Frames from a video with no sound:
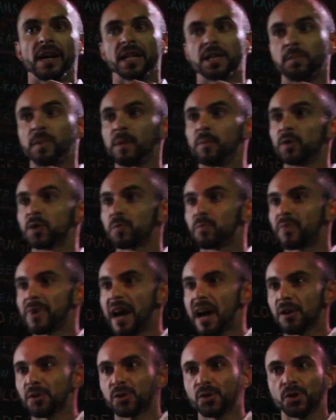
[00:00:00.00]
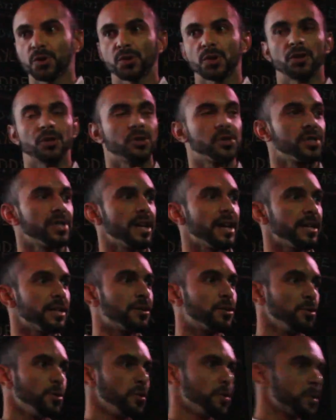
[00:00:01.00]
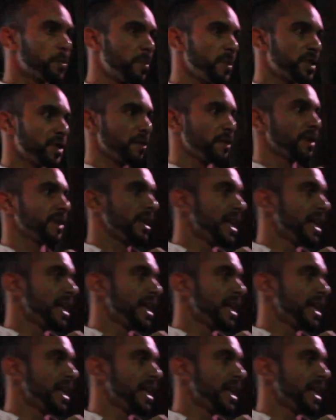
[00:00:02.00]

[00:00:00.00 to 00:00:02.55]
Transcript: as people's browsers are set to specific